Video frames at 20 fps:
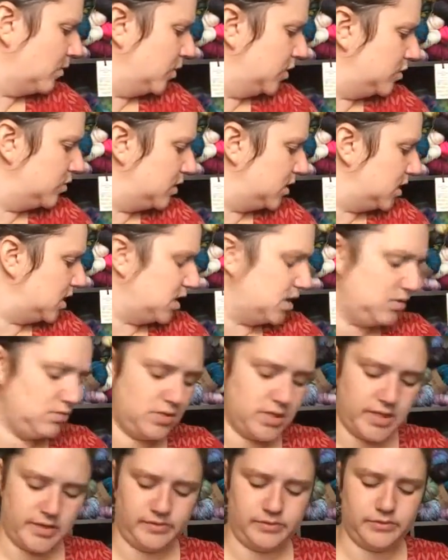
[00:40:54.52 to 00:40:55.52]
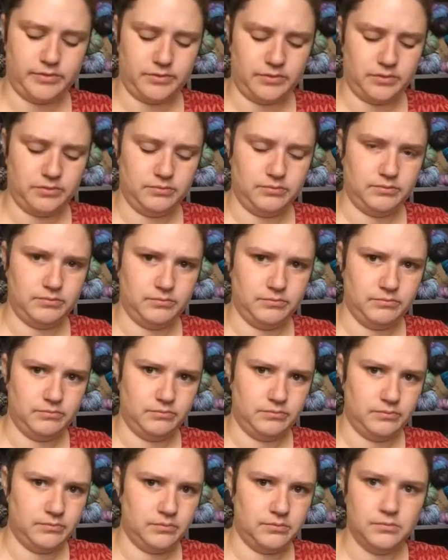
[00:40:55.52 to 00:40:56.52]
should I do next?
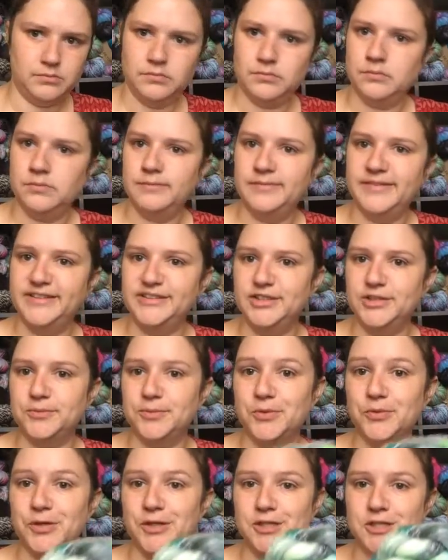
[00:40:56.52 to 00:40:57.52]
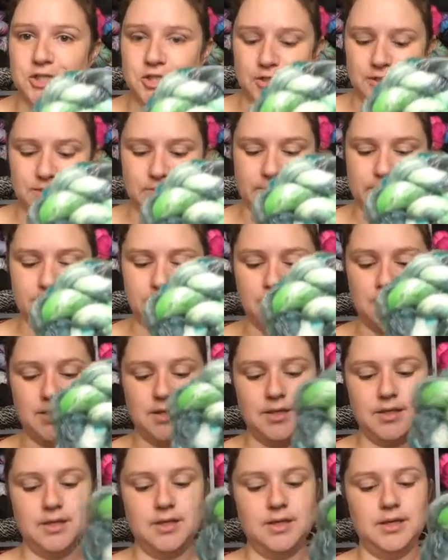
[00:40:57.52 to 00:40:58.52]
I don't know, but we're going to show this one.
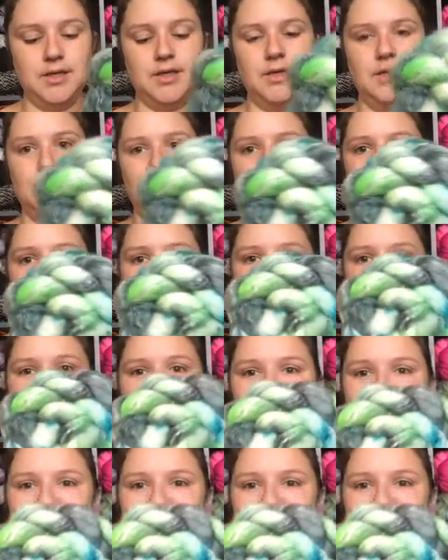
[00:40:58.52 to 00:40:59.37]
Okay.